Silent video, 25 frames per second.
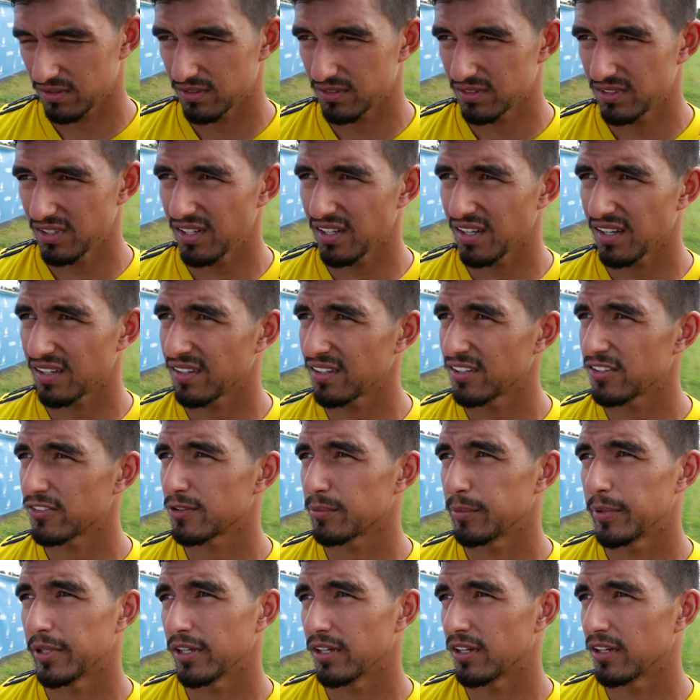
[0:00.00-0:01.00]
Yeah, I think it's
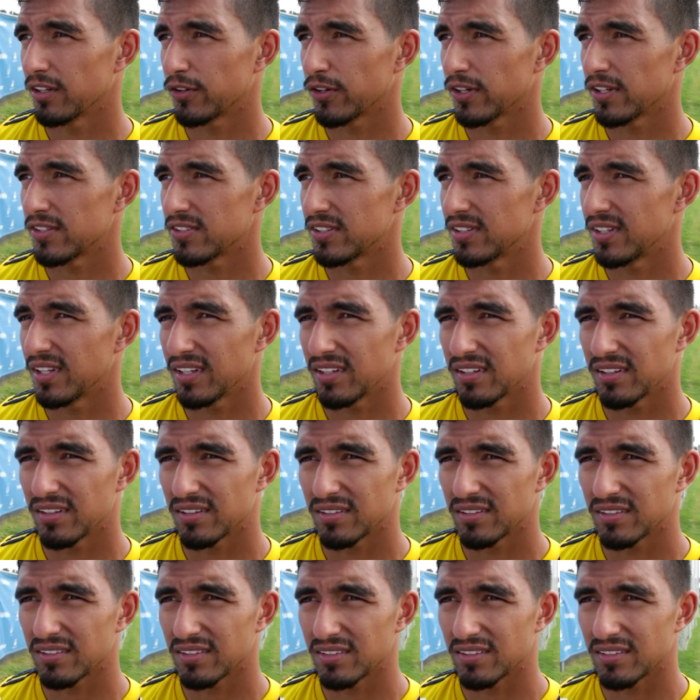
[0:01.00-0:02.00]
going to be a crazy day
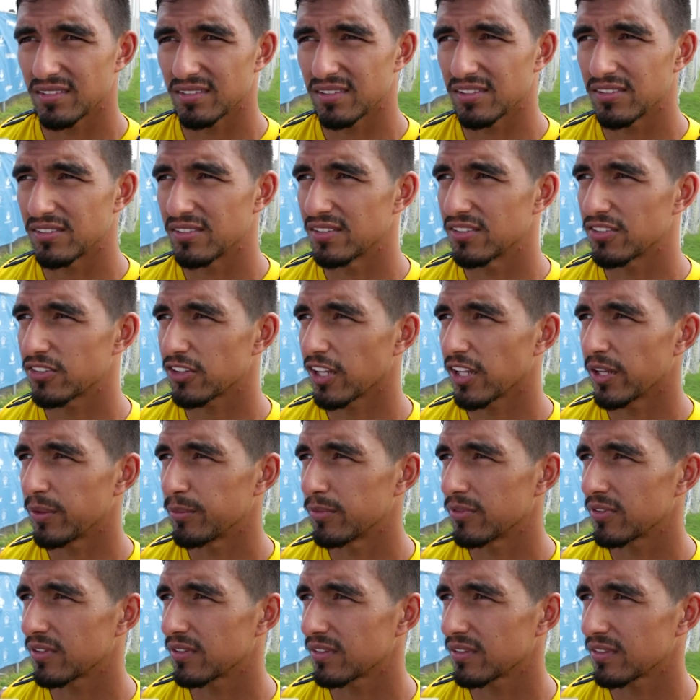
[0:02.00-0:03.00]
here. I think the
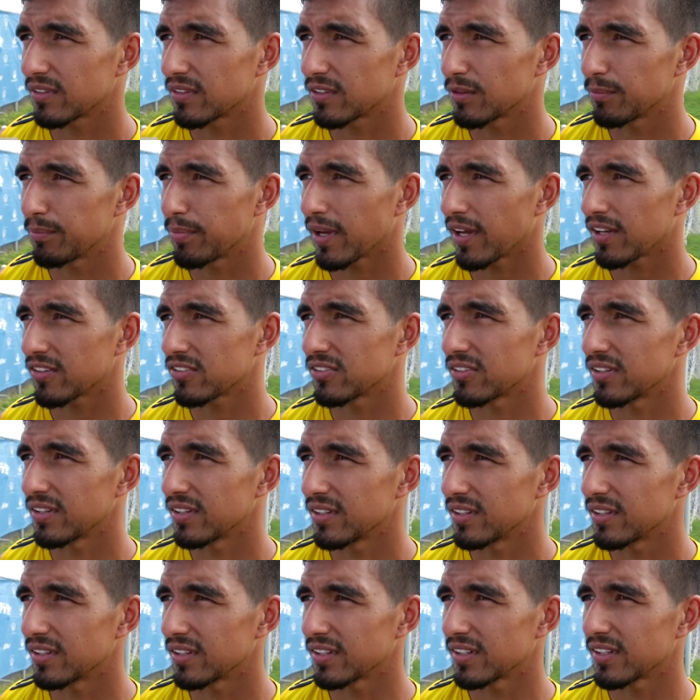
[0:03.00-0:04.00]
stadium's
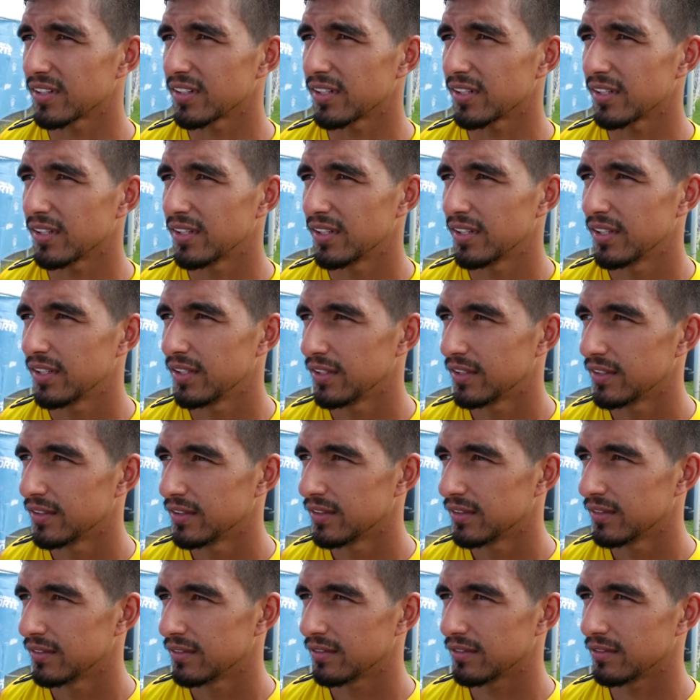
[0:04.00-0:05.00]
capacity,
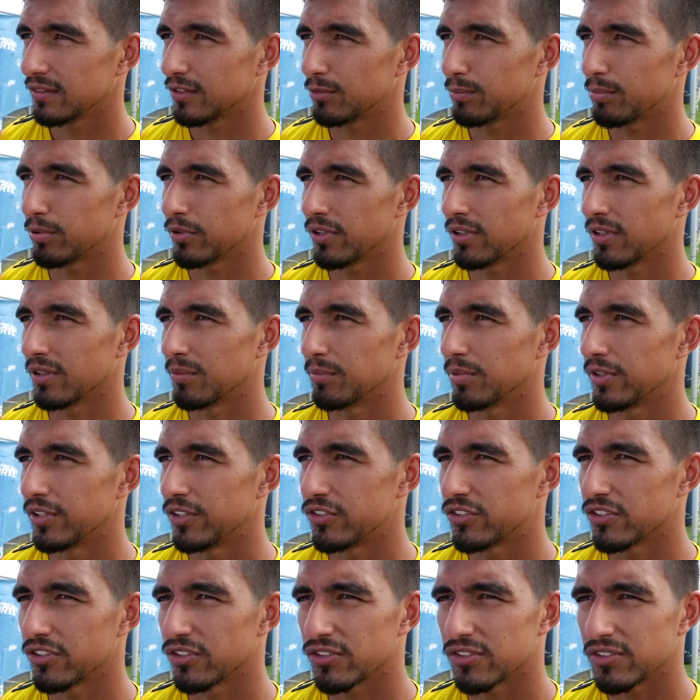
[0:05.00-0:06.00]
putting
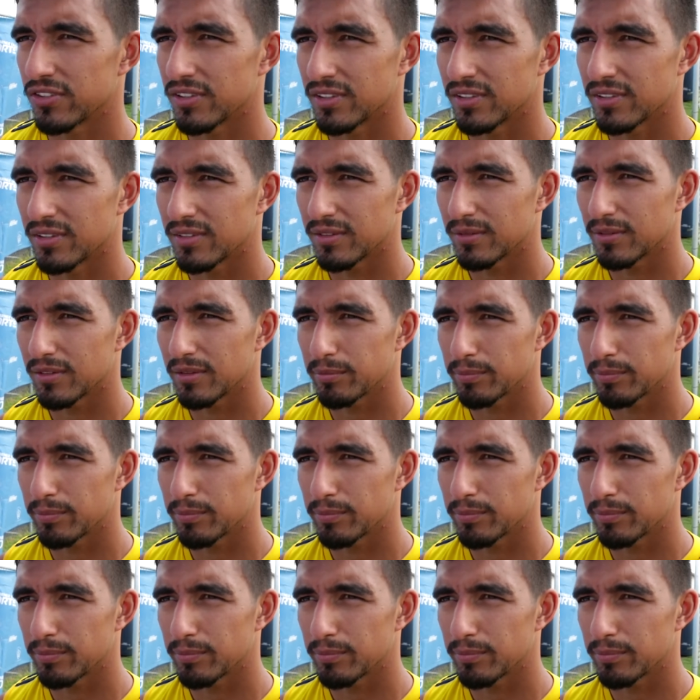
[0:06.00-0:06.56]
bleachers and